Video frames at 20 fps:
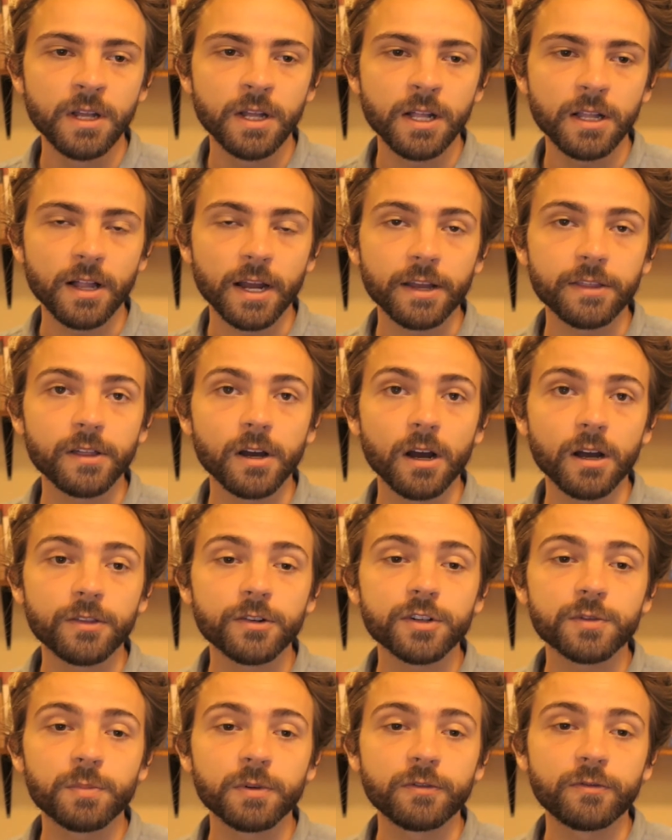Like the
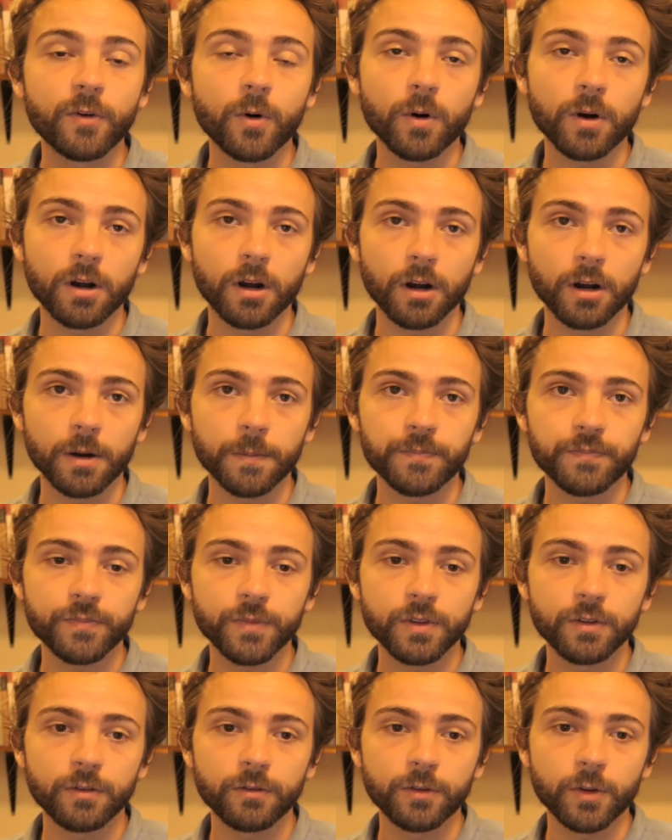others before her,
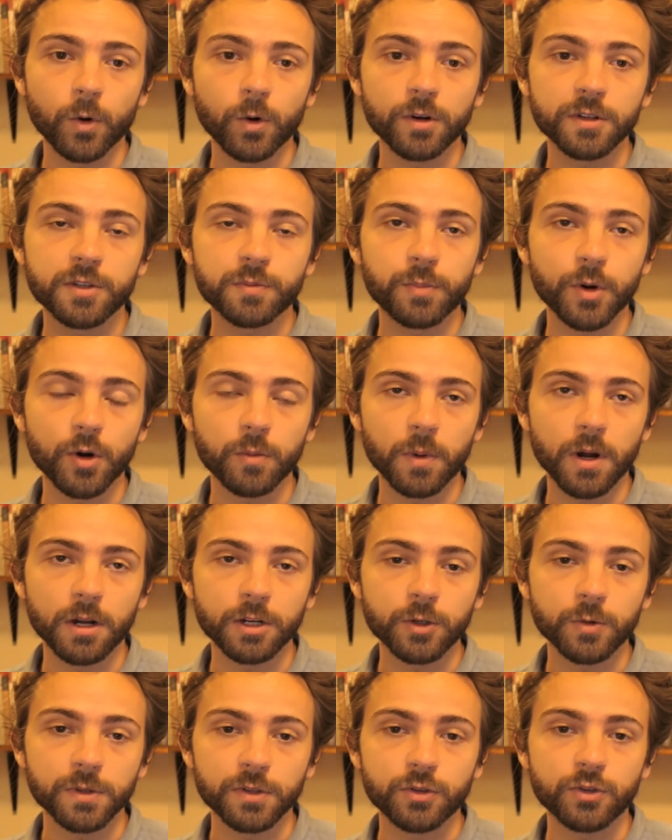Florence
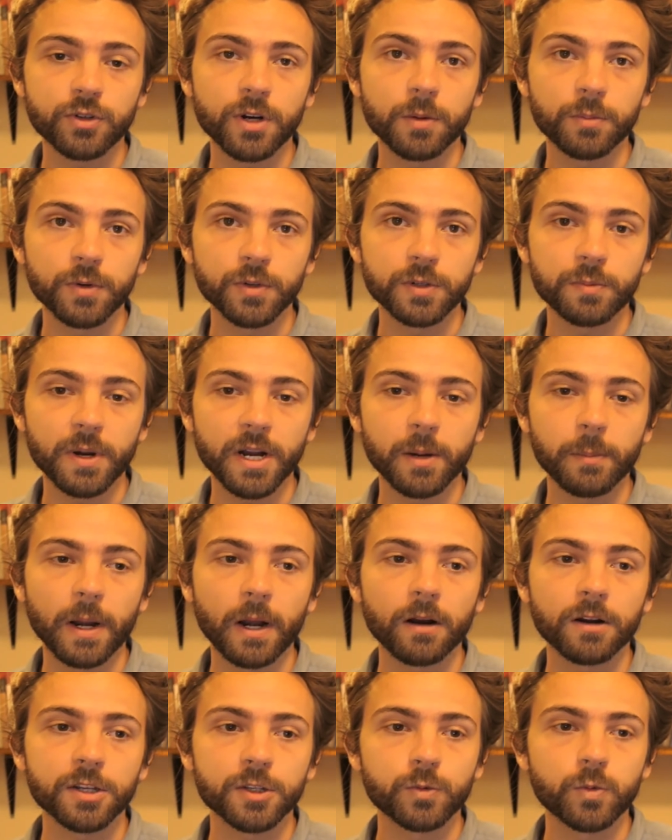Beaumont was troubled by
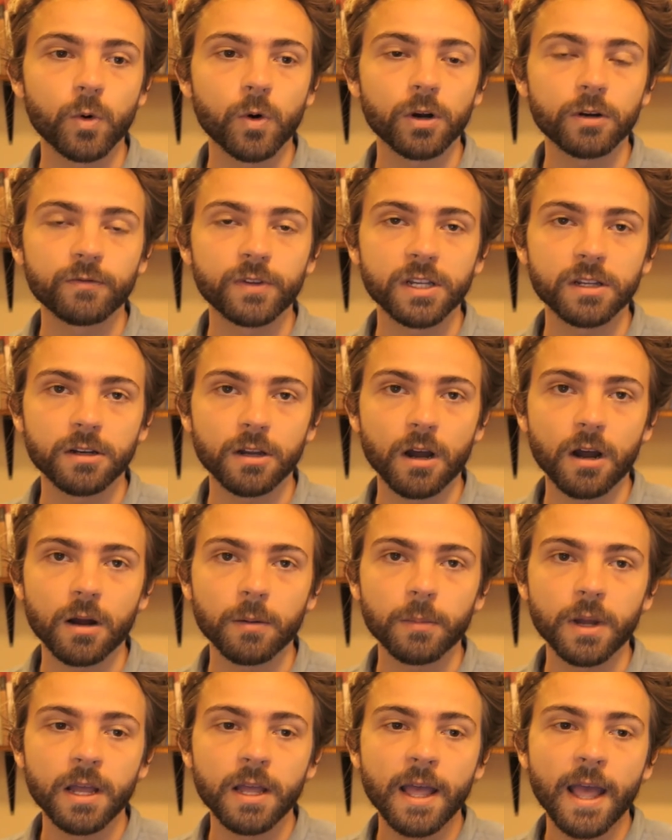America's war in
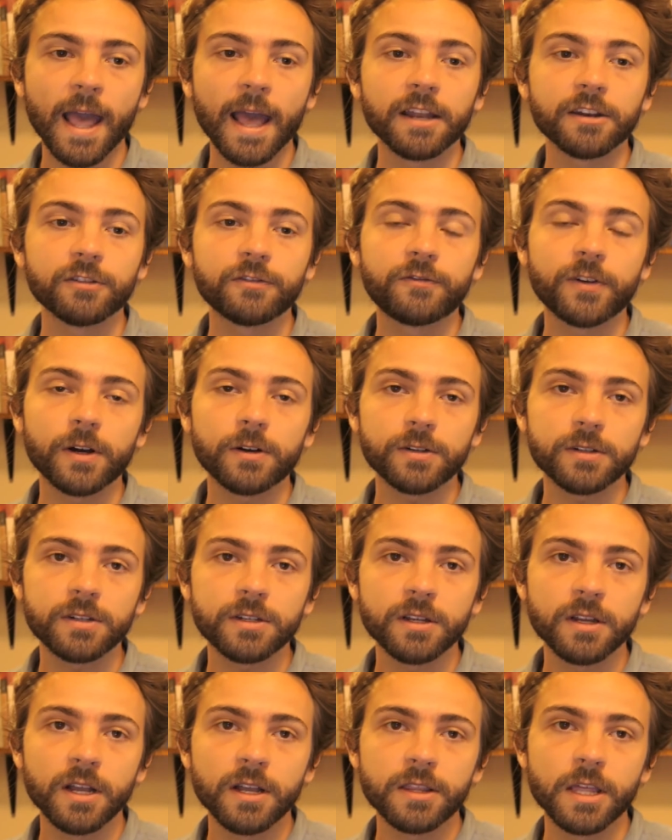Vietnam and felt
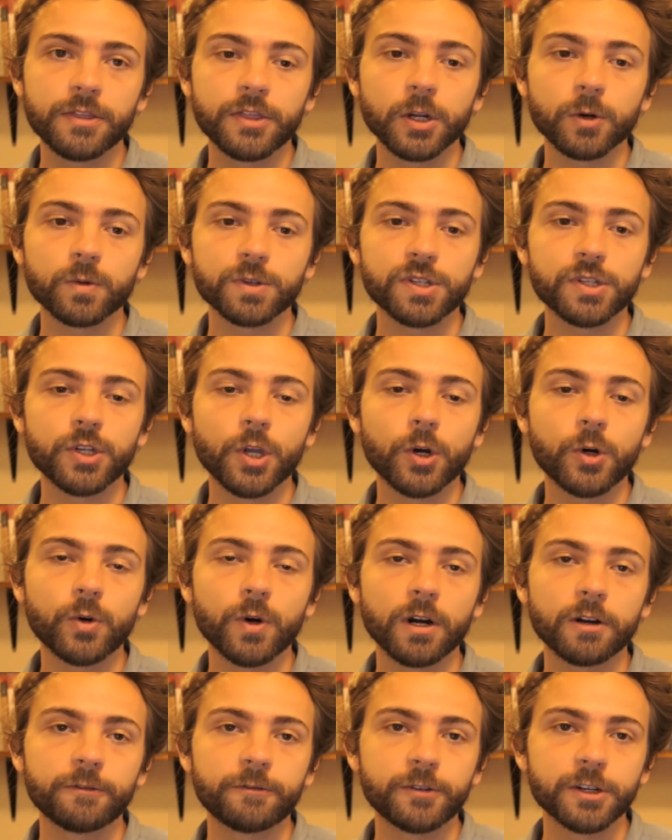that there was no
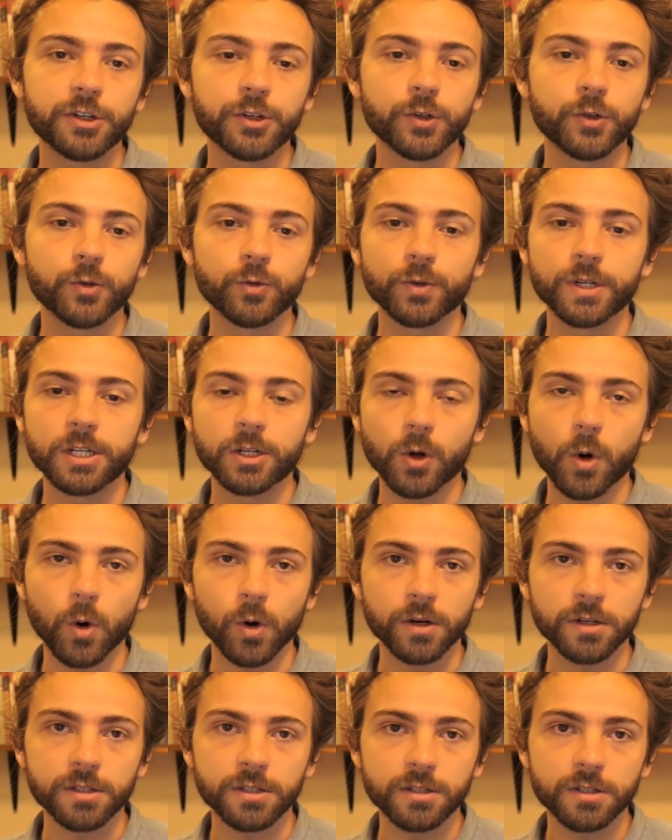official
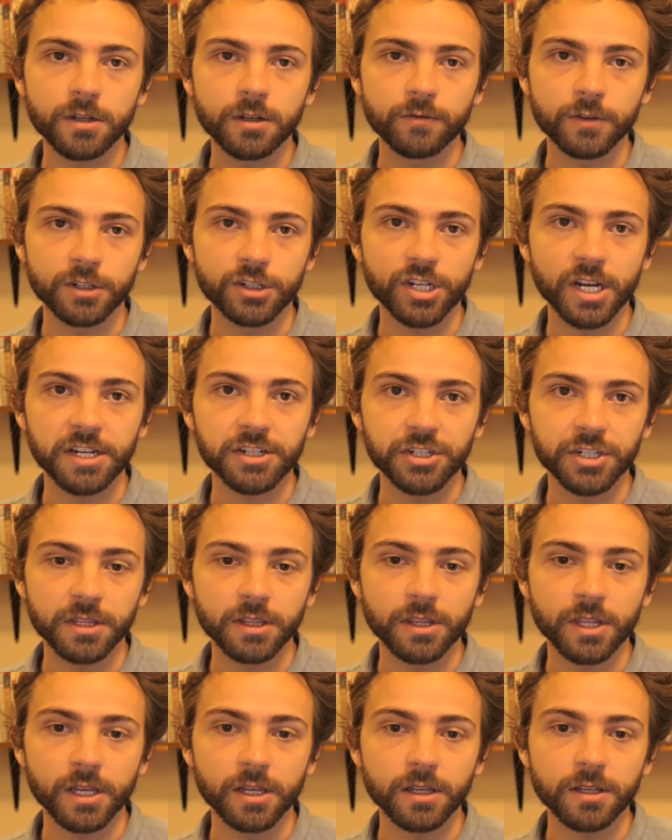recourse for changing
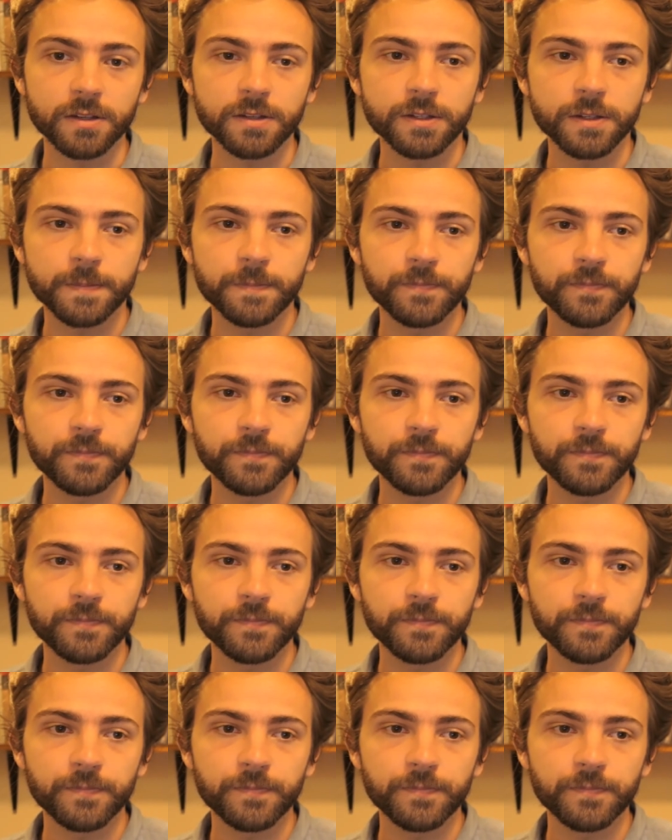things.